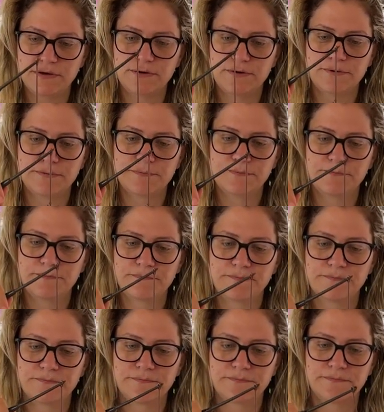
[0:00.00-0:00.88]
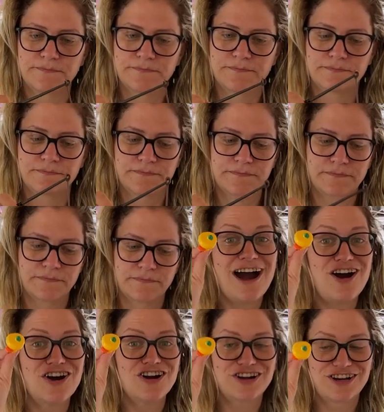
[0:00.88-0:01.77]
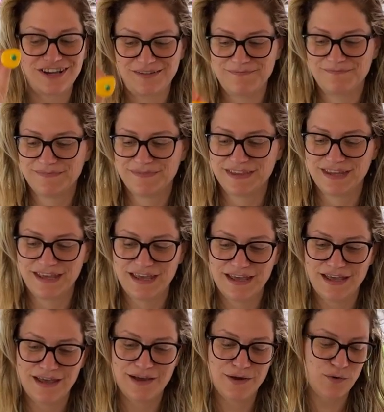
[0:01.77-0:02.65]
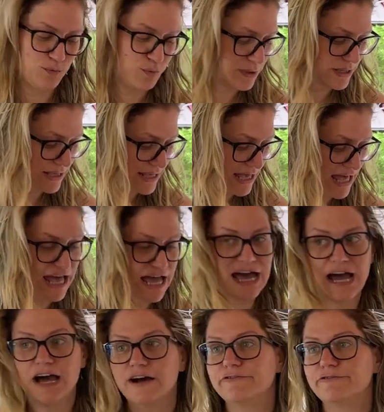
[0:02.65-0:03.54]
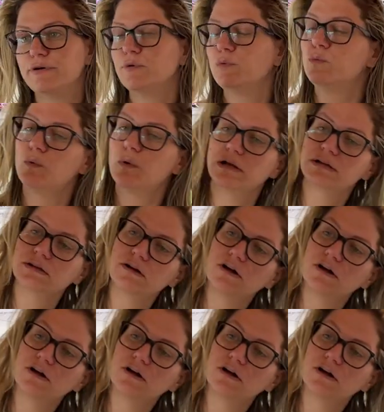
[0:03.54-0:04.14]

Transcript: you. Arc. We have one